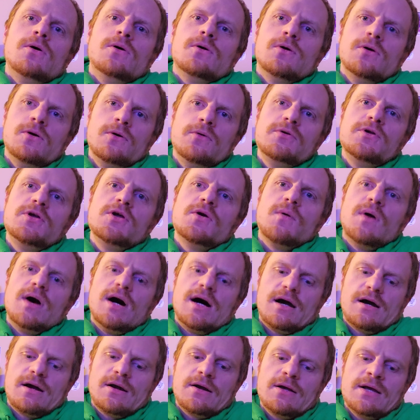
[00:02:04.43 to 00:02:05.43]
who you
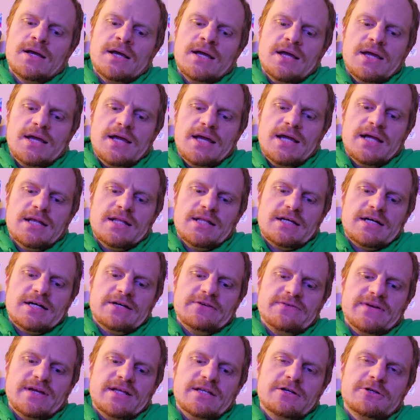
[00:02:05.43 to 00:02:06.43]
are in
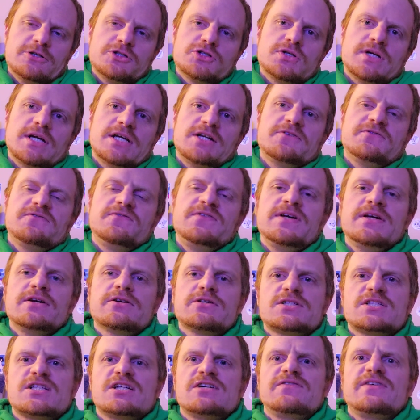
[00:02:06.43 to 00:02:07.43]
life, and you're trying to
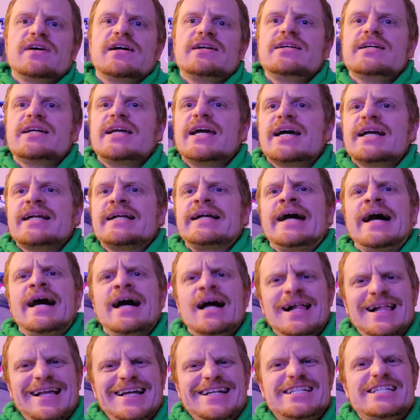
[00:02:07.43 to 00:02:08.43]
figure stuff out. You got
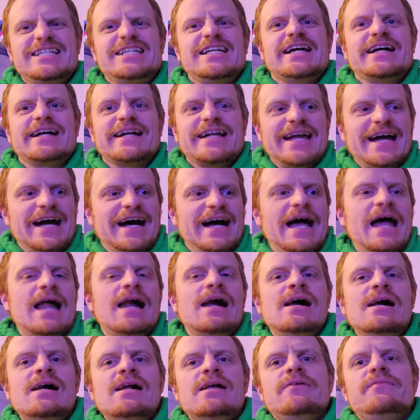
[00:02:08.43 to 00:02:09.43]
college, you got
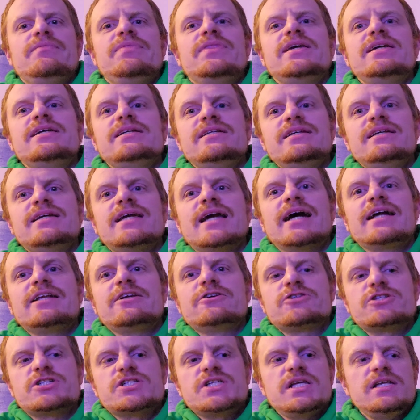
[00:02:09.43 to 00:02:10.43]

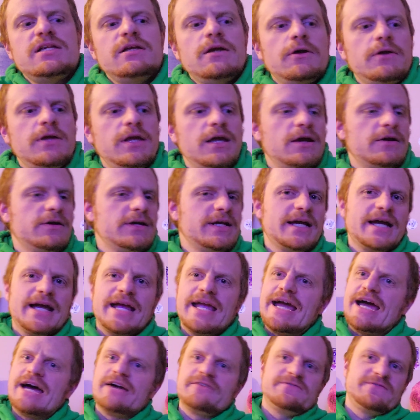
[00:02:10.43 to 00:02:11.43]
your senior year, you
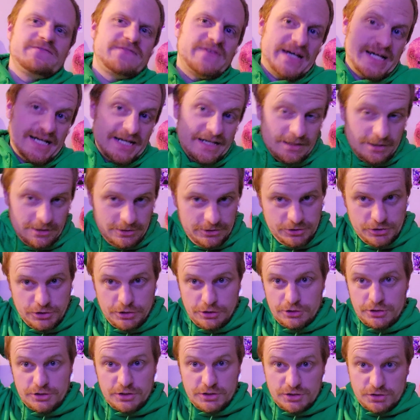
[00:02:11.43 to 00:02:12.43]
got finals.
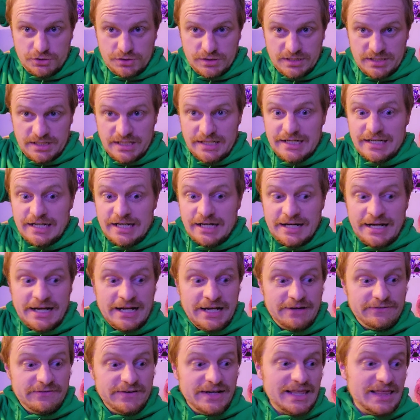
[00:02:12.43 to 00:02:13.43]
You're just trying to get
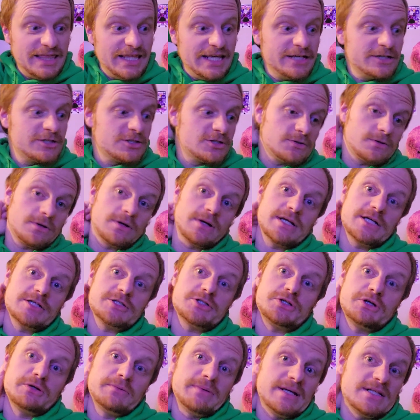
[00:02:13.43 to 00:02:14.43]
everything sorted
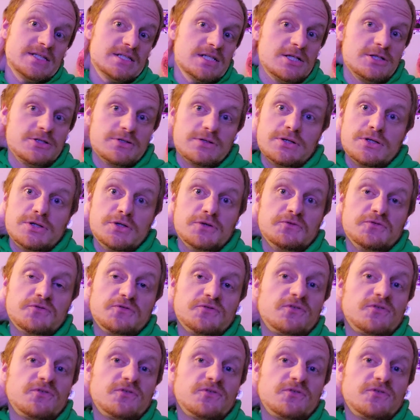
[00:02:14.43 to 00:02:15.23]
as you're about to enter a new